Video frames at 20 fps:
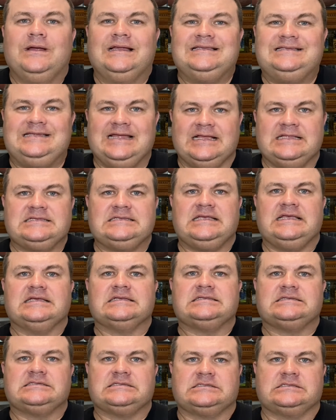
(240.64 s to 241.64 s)
we did see a
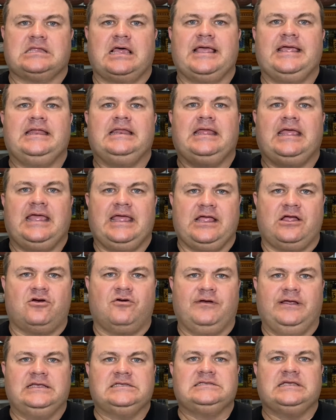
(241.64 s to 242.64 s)
slight
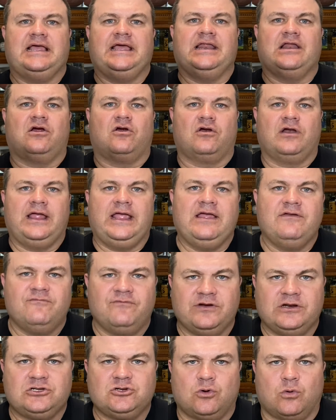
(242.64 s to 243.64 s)
increase in our
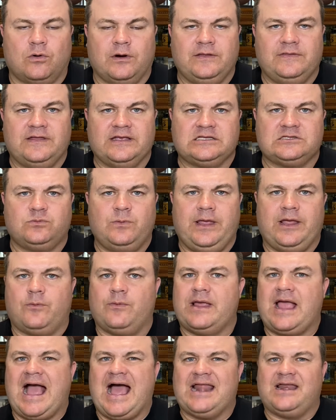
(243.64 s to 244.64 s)
inventory this week.
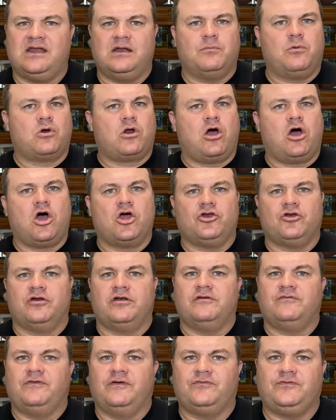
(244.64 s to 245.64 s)
We added about
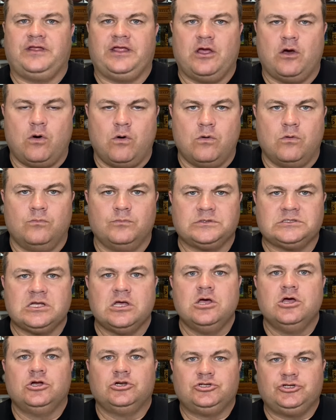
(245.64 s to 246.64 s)
150 homes
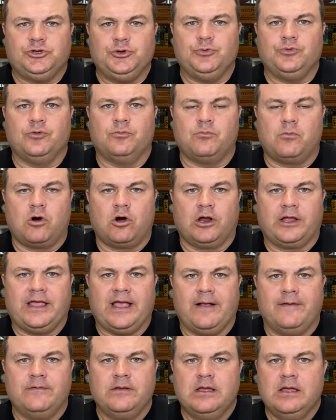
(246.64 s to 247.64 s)
to the
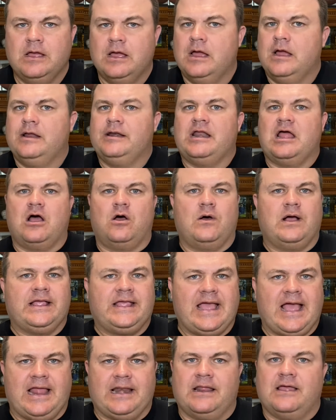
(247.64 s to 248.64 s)
market. Now
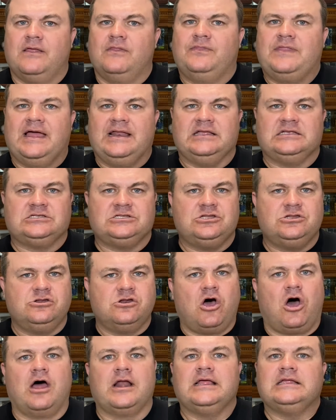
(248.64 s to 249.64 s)
again, that is
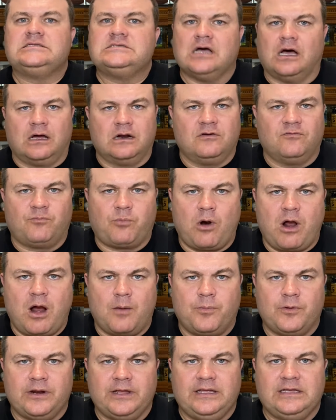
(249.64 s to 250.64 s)
not a ton of
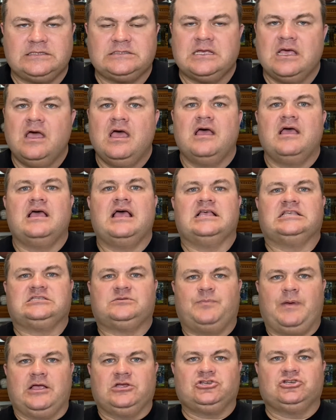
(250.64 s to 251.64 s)
properties,
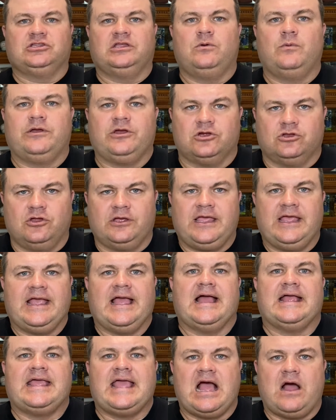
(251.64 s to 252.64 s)
especially when you're
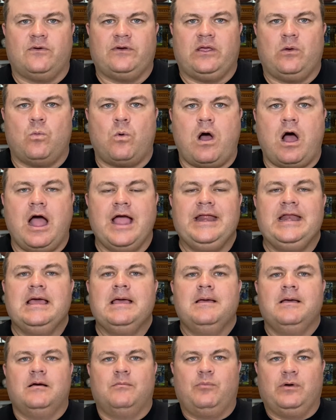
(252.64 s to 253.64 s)
looking at countywide,
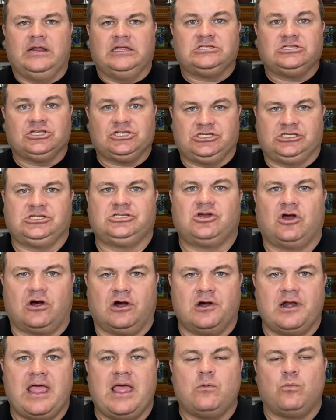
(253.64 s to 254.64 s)
but it's a
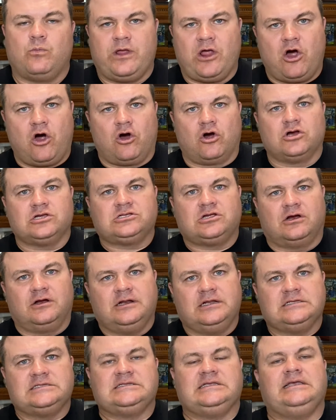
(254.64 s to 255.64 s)
start, and we are
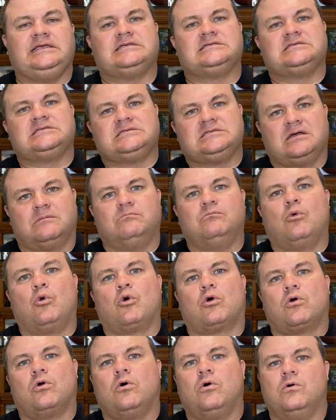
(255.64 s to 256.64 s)
starting to see some
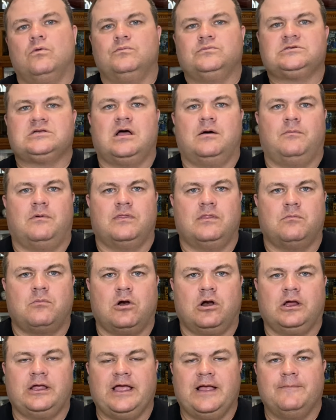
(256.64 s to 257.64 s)
more homes come on the
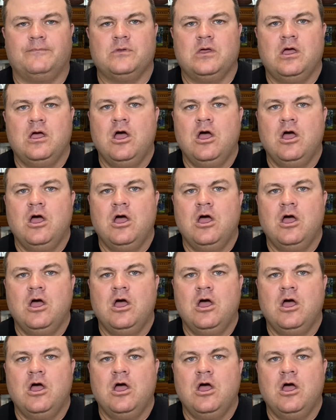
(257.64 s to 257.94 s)
market.